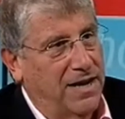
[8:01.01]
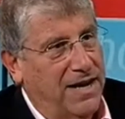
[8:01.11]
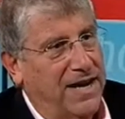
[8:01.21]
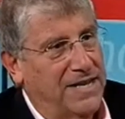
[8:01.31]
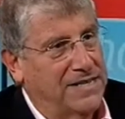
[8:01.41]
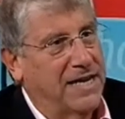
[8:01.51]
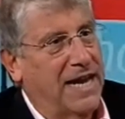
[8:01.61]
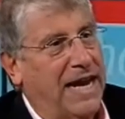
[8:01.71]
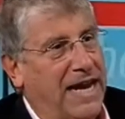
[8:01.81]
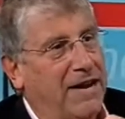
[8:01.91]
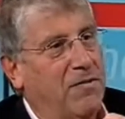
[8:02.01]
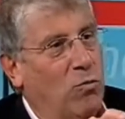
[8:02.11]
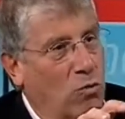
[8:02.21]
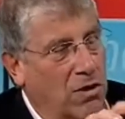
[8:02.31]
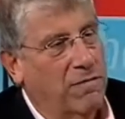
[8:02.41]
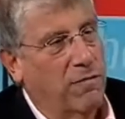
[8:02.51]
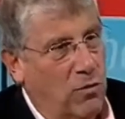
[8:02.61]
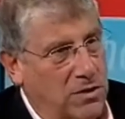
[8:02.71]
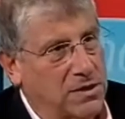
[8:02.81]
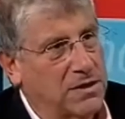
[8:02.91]
has a
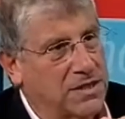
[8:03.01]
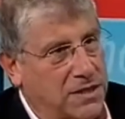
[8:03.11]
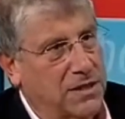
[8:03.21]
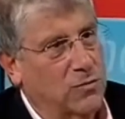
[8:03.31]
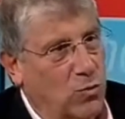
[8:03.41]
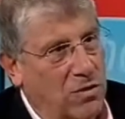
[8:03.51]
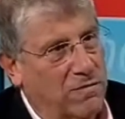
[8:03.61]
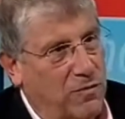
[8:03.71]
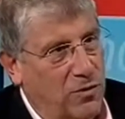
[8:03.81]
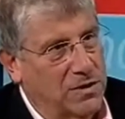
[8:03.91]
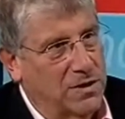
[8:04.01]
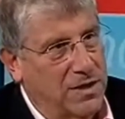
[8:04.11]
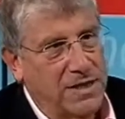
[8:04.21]
workforce, skilled workforce,